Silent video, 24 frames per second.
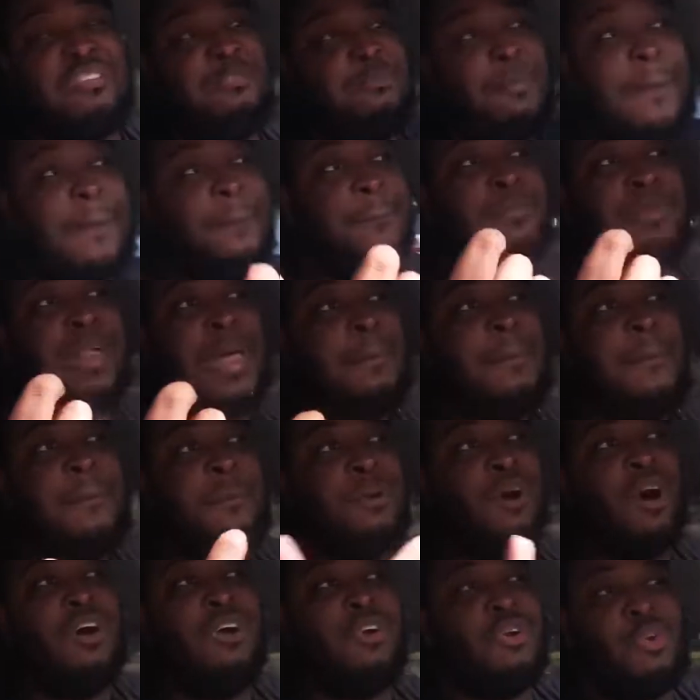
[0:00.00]
Plenty of
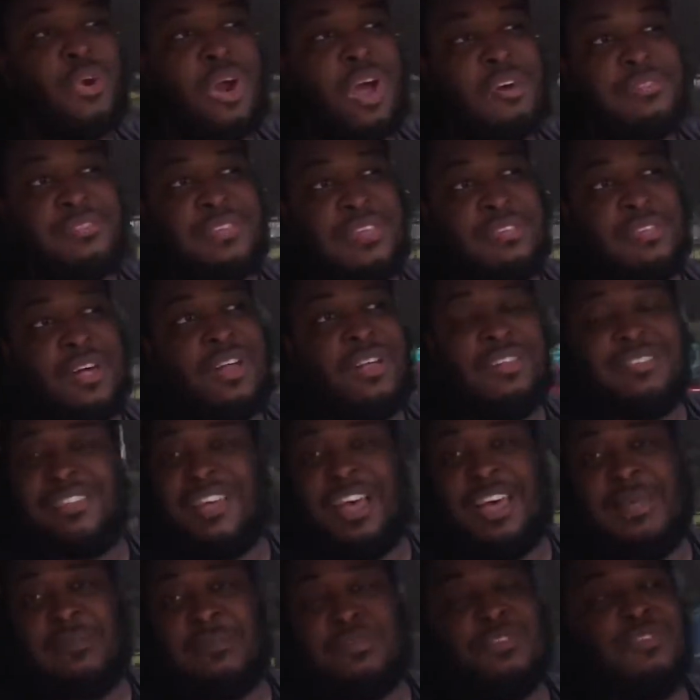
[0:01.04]
people autocross these all the
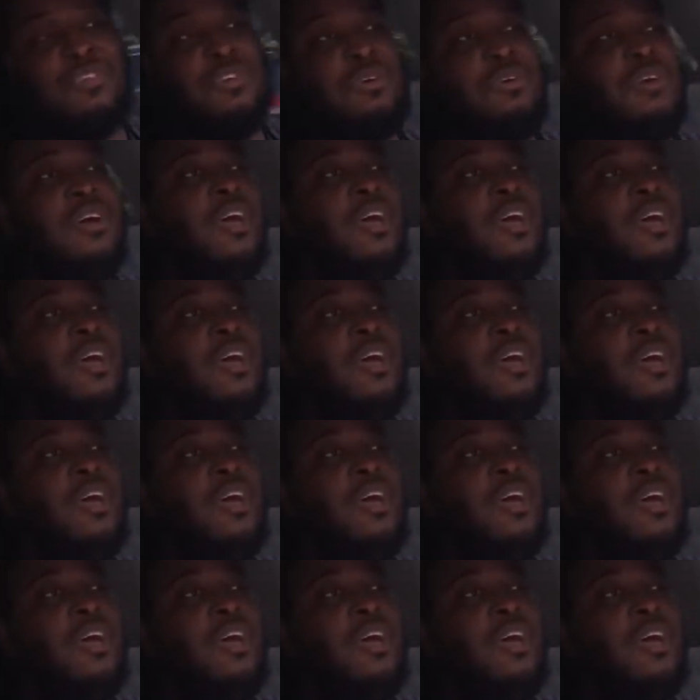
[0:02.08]
time too,